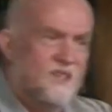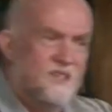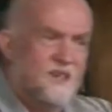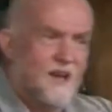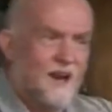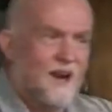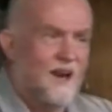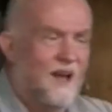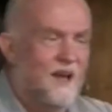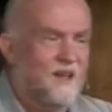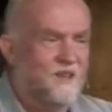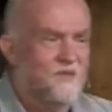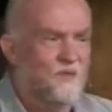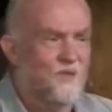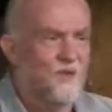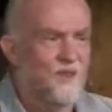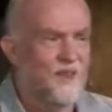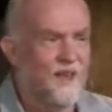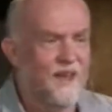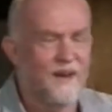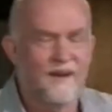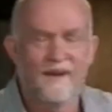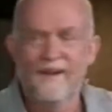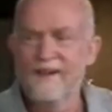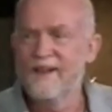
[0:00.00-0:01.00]
our lives for
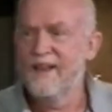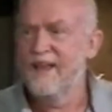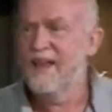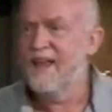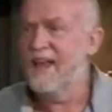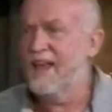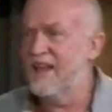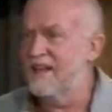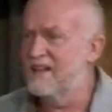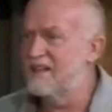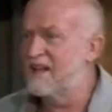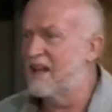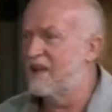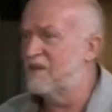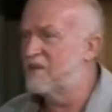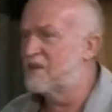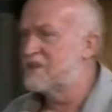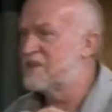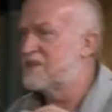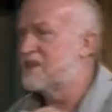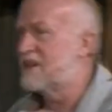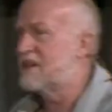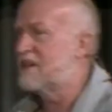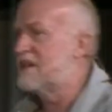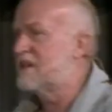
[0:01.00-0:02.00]
that." And David
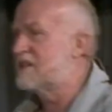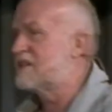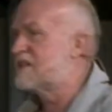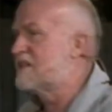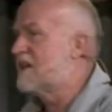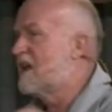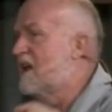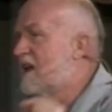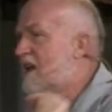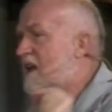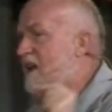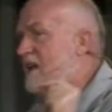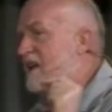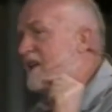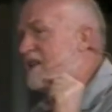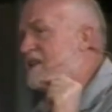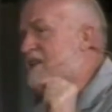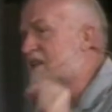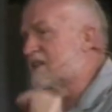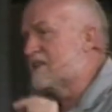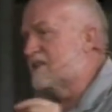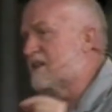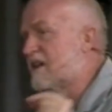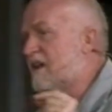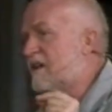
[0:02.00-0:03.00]
said this, "It's
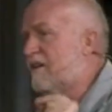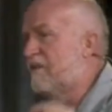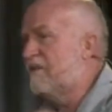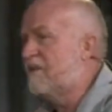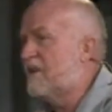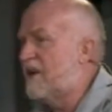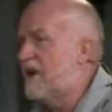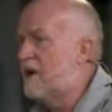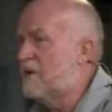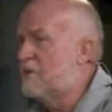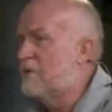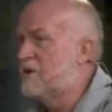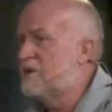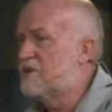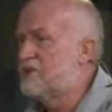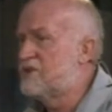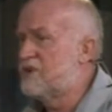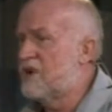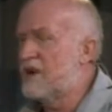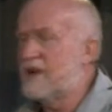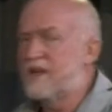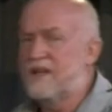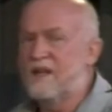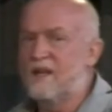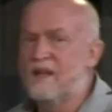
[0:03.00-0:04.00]
as if I were
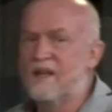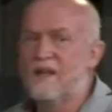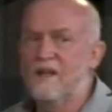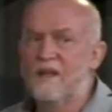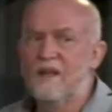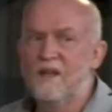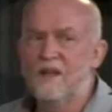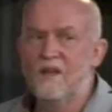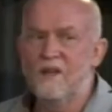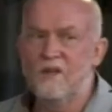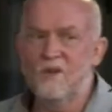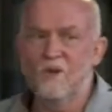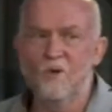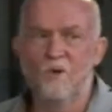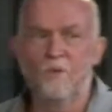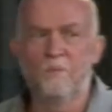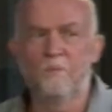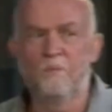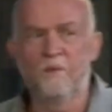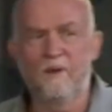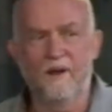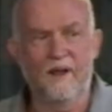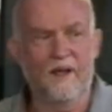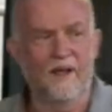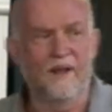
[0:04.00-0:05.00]
drinking your
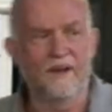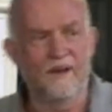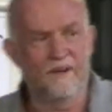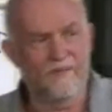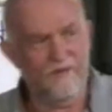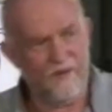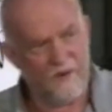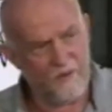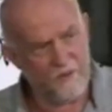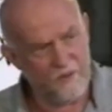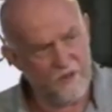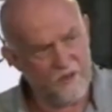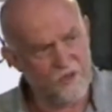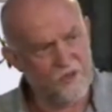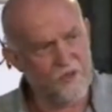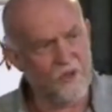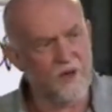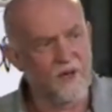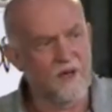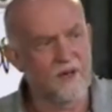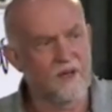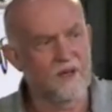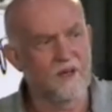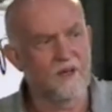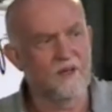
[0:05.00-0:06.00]
blood if I were to
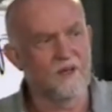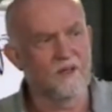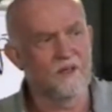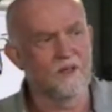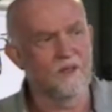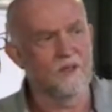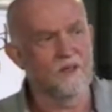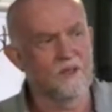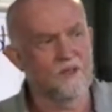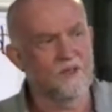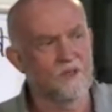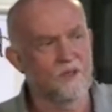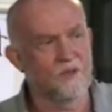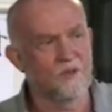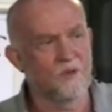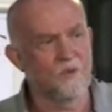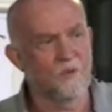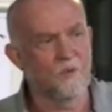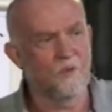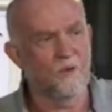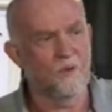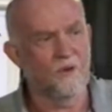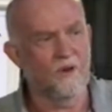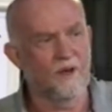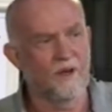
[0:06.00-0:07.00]
drink this
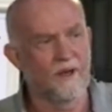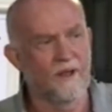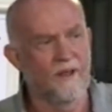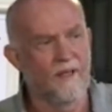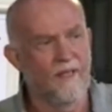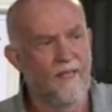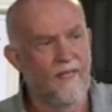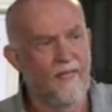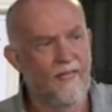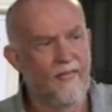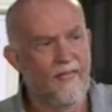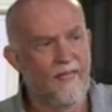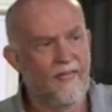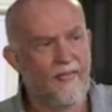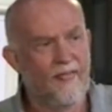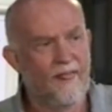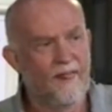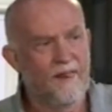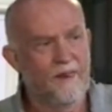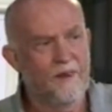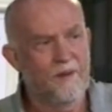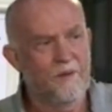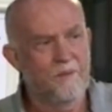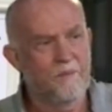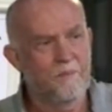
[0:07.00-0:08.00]
water."
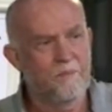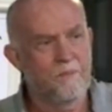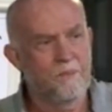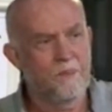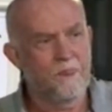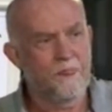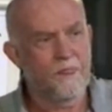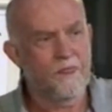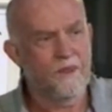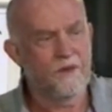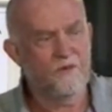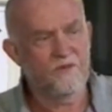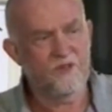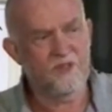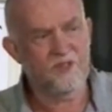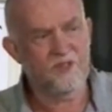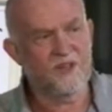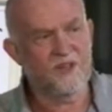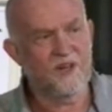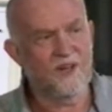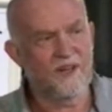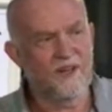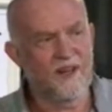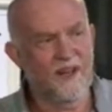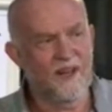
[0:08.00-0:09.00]
You've just
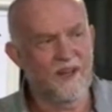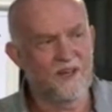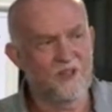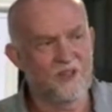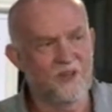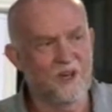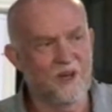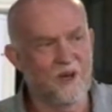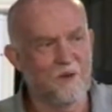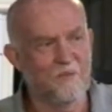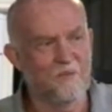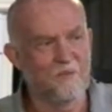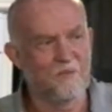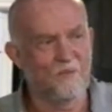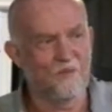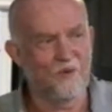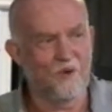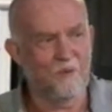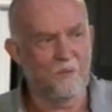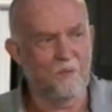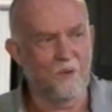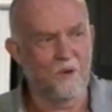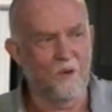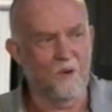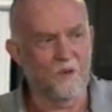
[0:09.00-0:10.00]
the AGM
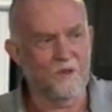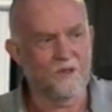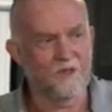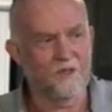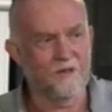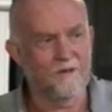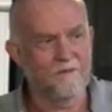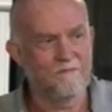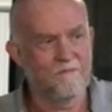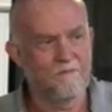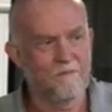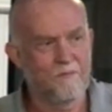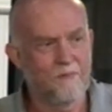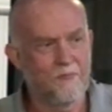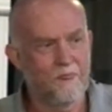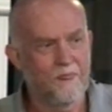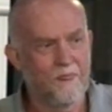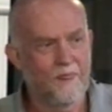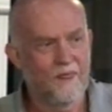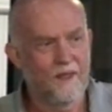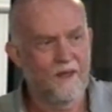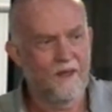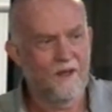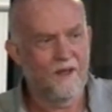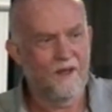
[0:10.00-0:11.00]
report.
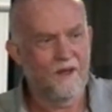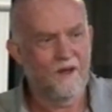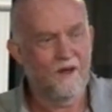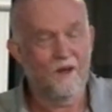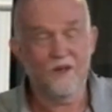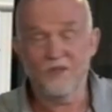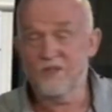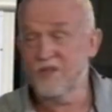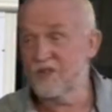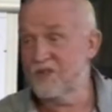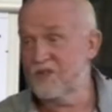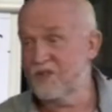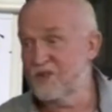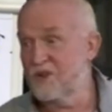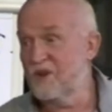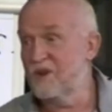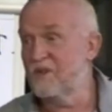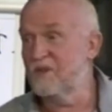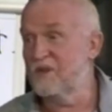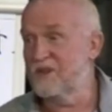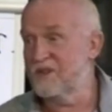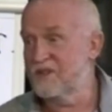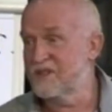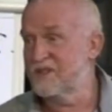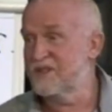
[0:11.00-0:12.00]
Lots of
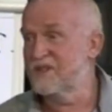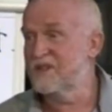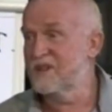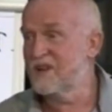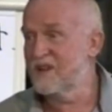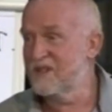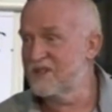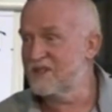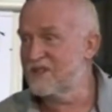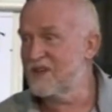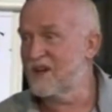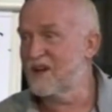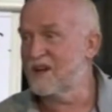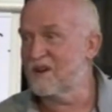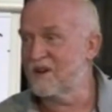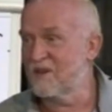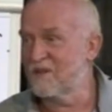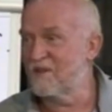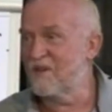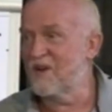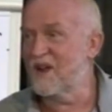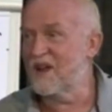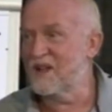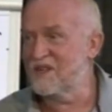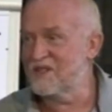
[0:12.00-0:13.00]
service and
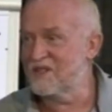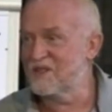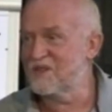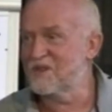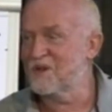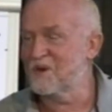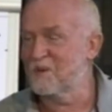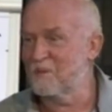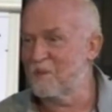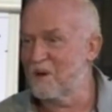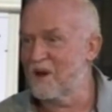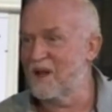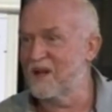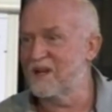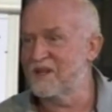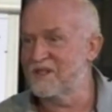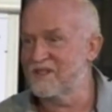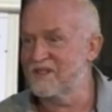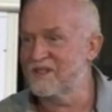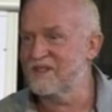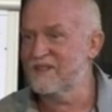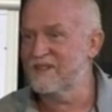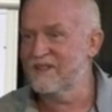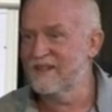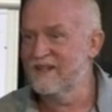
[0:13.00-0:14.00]
sacrifice took
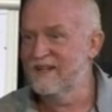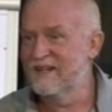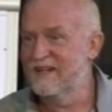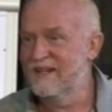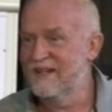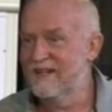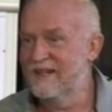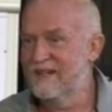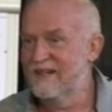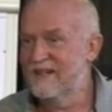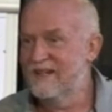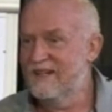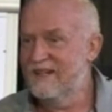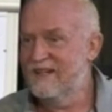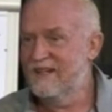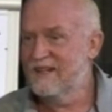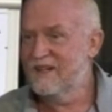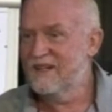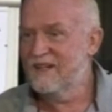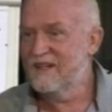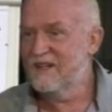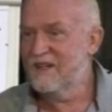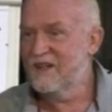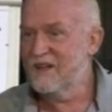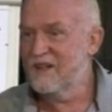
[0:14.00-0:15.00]
place.
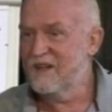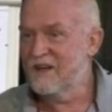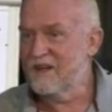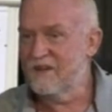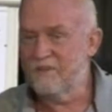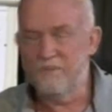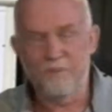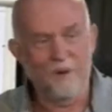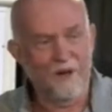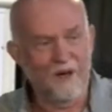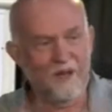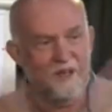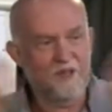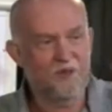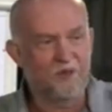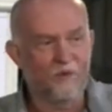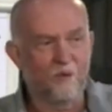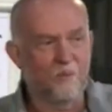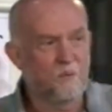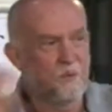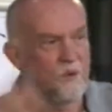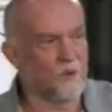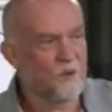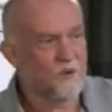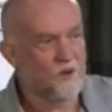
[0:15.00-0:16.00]
Billy's
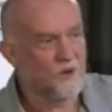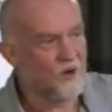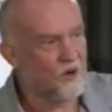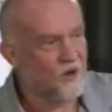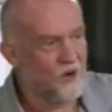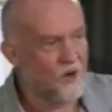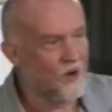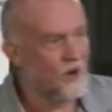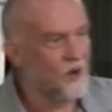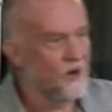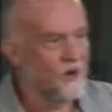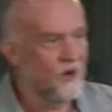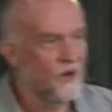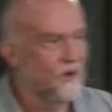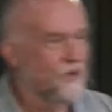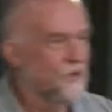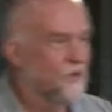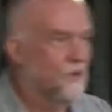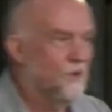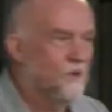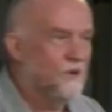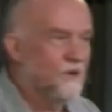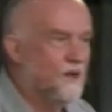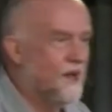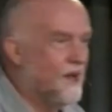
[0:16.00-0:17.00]
report could have gone on
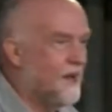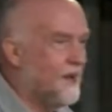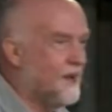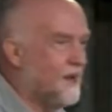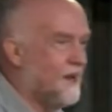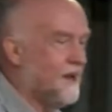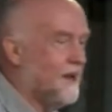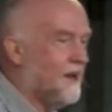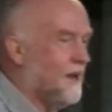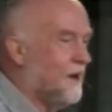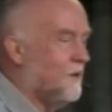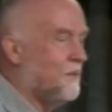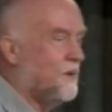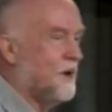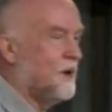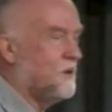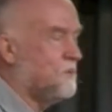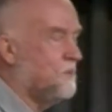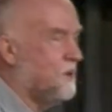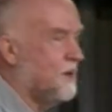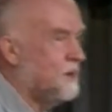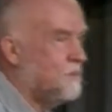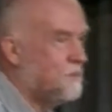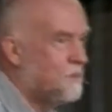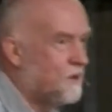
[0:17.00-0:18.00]
all day about
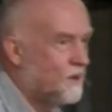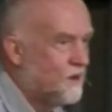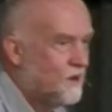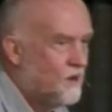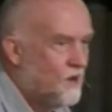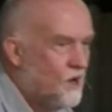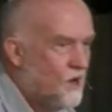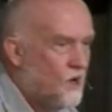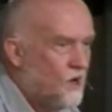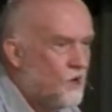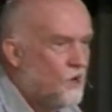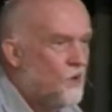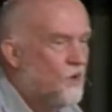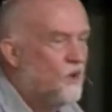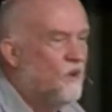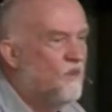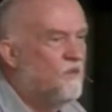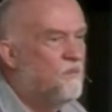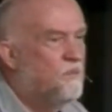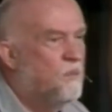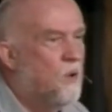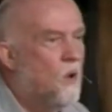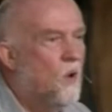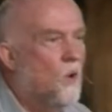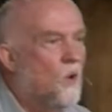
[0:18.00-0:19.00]
people who
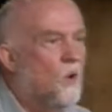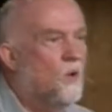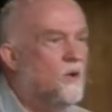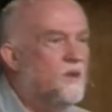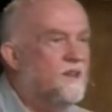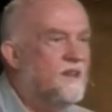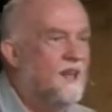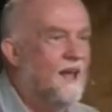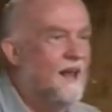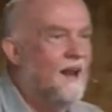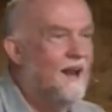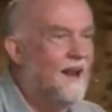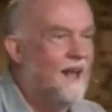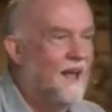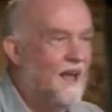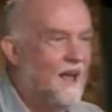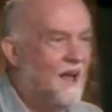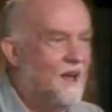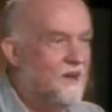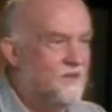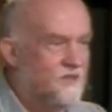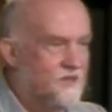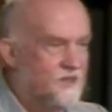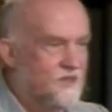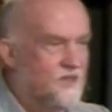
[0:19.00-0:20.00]
have poured their
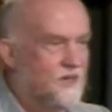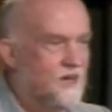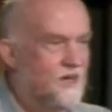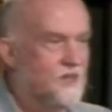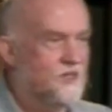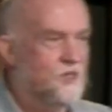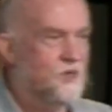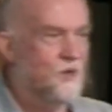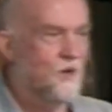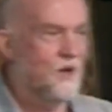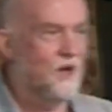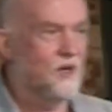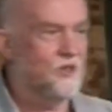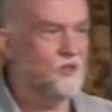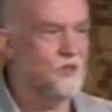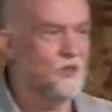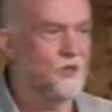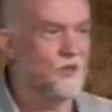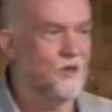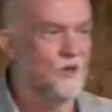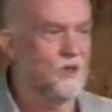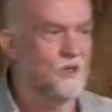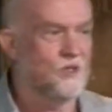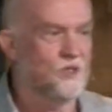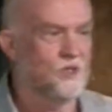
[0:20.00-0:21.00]
lives into our
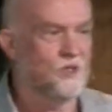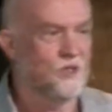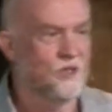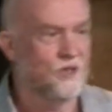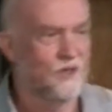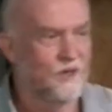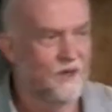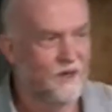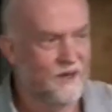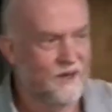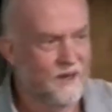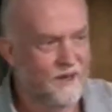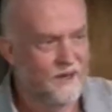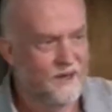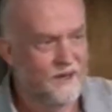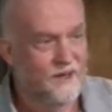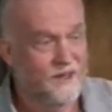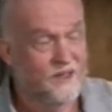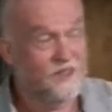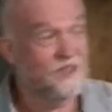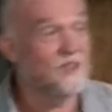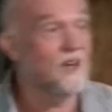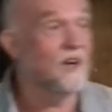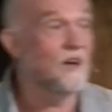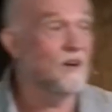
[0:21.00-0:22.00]
church
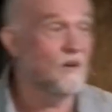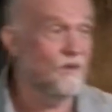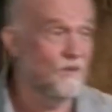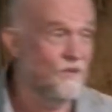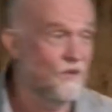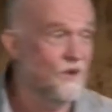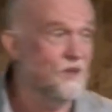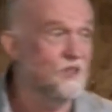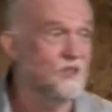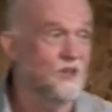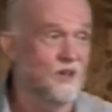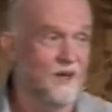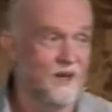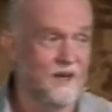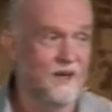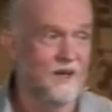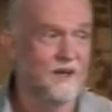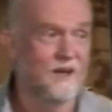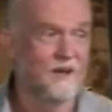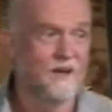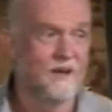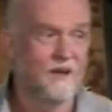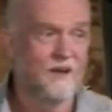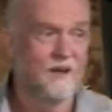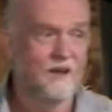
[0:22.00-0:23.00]
sacrificially.
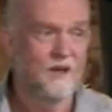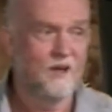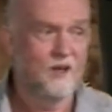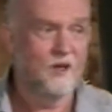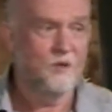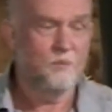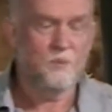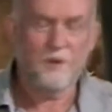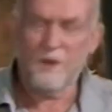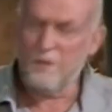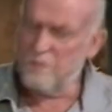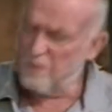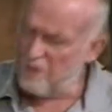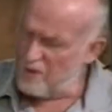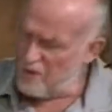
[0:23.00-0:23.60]
People who